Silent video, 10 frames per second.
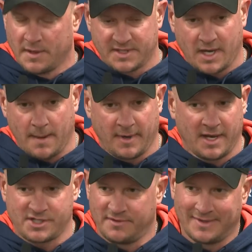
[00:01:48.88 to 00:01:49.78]
It's a
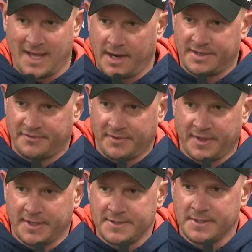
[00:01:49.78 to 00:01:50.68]
combination of a lot of different
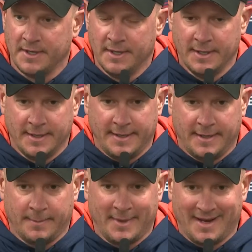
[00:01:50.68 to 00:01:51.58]
things.
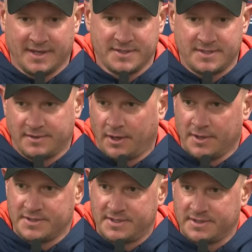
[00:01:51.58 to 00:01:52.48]
There
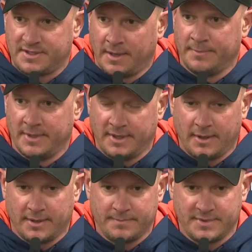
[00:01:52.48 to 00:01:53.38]
is
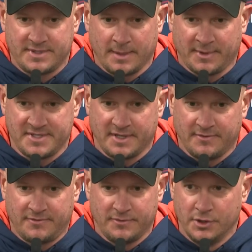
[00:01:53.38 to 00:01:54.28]
some semblance
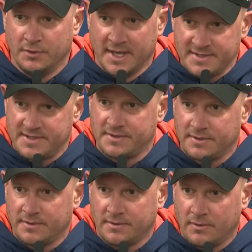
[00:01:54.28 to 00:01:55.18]
of newness
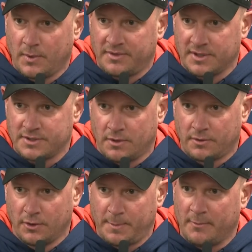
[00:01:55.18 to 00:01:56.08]
with this whole
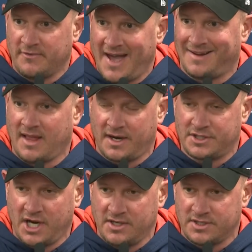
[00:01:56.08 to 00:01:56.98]
group, and we've had a lot of
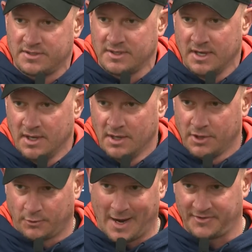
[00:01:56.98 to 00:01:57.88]
changes
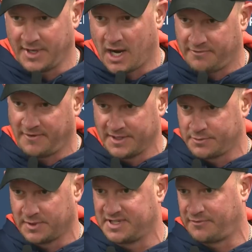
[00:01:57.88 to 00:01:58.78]
throughout the
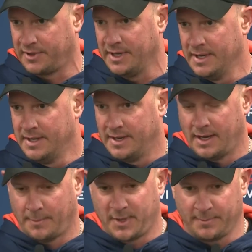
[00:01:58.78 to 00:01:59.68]
offense with different
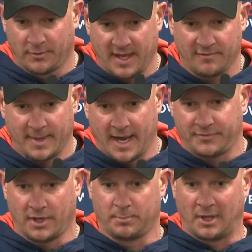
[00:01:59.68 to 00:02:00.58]
people that have been
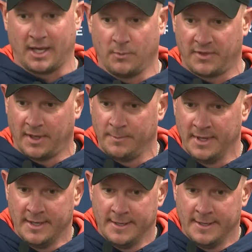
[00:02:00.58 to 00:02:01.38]
out there playing with him.